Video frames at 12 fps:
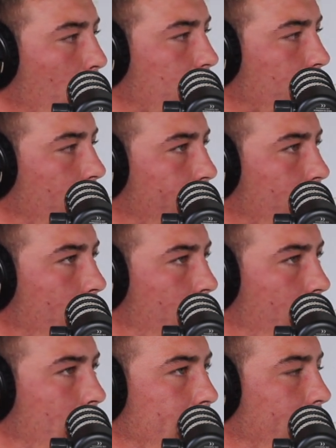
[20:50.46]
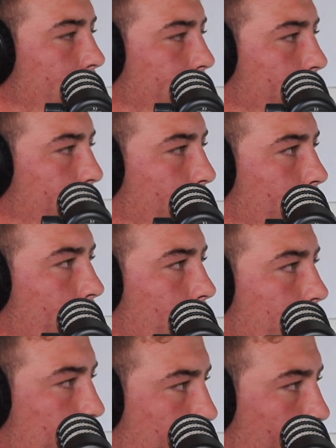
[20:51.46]
enough to get selected at that for the
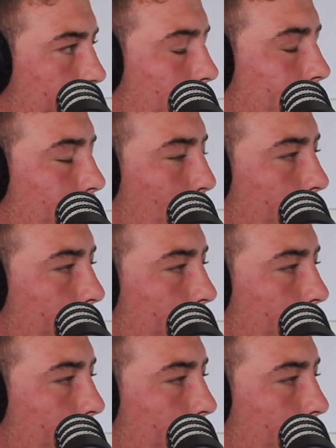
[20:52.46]
New Zealand 20s.